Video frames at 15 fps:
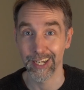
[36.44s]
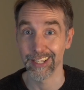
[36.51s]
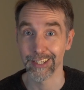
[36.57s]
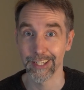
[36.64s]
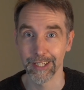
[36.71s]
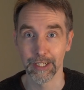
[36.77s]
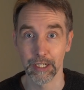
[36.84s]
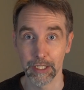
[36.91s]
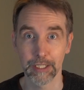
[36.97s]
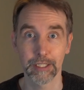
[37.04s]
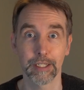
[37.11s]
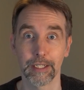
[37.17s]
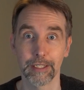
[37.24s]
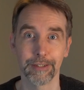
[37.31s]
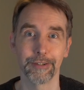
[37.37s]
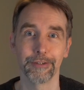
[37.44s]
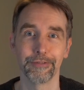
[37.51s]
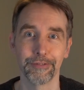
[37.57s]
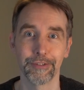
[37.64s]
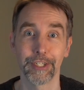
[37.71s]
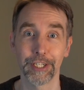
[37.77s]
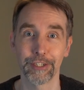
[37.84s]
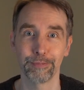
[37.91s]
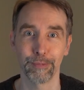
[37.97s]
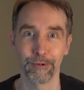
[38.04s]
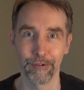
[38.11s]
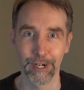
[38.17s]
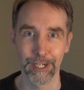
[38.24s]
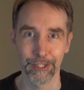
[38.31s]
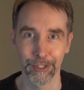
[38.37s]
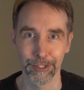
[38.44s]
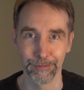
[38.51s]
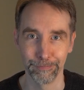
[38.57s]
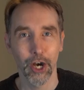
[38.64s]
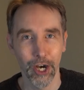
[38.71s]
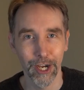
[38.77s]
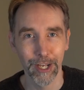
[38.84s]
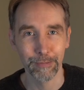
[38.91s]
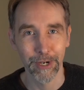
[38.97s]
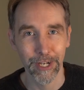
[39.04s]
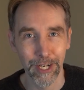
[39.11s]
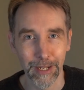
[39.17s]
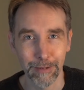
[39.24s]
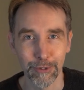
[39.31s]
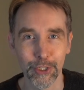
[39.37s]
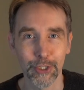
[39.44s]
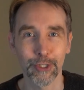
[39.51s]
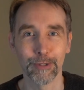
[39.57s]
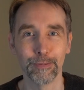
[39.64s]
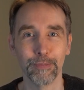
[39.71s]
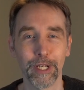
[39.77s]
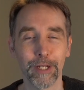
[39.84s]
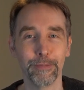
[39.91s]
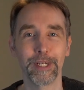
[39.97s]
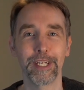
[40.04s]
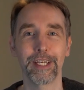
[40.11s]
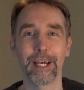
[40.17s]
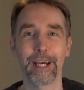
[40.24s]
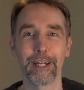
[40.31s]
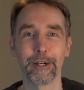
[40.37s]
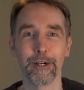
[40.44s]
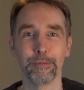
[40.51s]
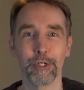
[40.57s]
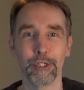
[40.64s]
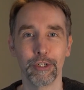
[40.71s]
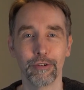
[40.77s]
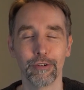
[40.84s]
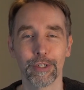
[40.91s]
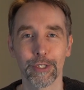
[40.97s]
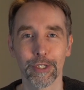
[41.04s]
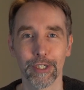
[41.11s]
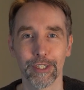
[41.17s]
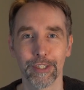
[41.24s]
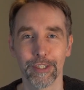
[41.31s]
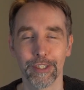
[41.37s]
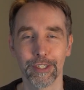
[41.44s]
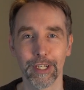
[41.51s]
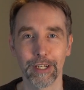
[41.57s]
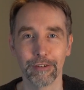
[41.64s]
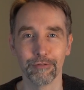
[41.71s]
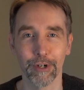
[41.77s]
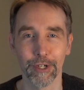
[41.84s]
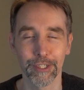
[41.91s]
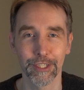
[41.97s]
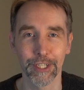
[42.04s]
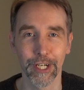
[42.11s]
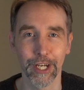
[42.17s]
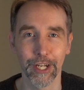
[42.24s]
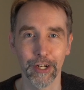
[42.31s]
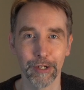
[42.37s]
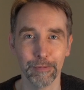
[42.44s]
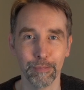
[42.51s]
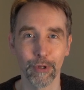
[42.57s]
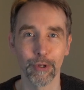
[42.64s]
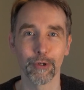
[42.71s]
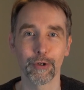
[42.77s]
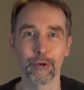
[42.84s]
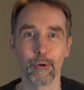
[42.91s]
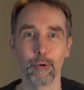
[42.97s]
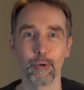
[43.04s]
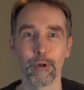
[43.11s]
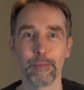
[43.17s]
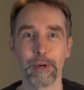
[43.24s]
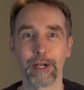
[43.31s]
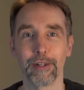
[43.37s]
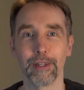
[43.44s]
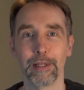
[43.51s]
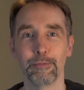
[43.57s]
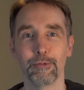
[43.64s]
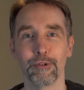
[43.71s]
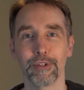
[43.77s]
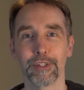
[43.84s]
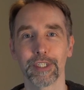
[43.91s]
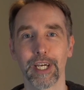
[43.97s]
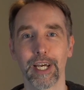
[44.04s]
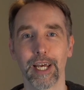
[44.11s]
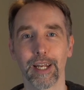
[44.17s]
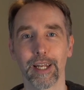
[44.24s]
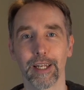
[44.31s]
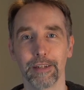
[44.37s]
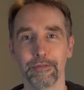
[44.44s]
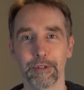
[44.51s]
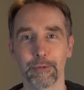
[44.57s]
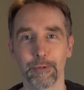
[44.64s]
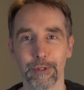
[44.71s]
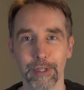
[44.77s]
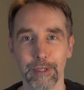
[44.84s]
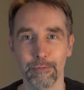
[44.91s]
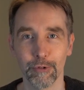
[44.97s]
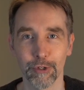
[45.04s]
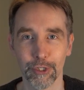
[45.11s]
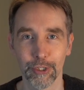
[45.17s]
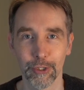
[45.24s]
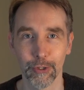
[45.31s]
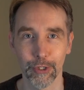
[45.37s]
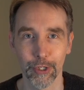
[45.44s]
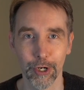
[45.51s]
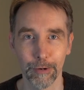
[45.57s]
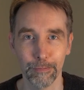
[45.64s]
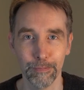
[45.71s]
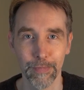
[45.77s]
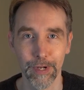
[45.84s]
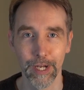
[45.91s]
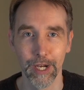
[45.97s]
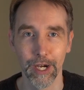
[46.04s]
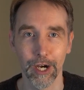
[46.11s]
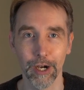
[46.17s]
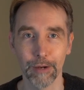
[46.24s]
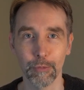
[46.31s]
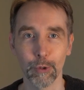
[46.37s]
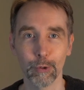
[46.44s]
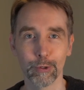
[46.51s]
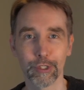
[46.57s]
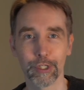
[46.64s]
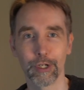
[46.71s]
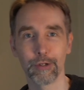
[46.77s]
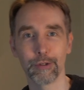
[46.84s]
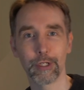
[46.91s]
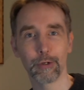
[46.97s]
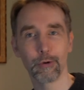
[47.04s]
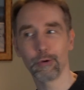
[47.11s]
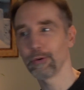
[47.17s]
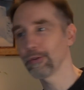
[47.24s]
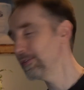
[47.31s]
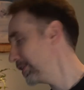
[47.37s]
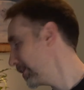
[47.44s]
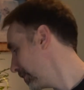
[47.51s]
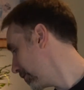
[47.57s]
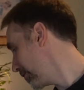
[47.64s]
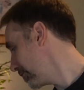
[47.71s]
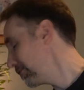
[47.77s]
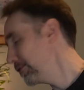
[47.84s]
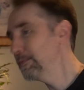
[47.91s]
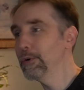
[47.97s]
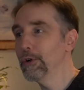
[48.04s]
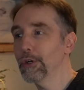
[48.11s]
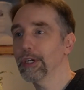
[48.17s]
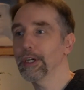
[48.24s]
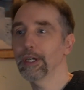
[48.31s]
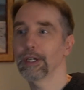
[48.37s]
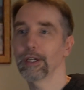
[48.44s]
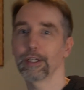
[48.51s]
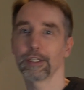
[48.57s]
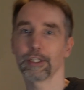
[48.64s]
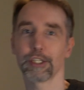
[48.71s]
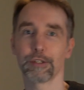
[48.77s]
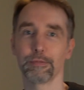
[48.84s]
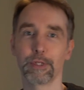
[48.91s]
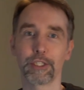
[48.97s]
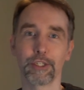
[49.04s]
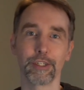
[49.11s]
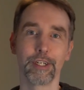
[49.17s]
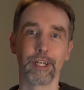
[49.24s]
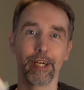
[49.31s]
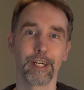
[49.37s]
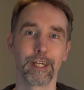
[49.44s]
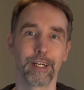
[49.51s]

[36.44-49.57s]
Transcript: and then a state of desperation. Hi, my name is Tom Bellamy and I'm a neuroscientist and writer, and I blog all about limerence at livingwithlimerence.com. I'm also the author of the book Smitten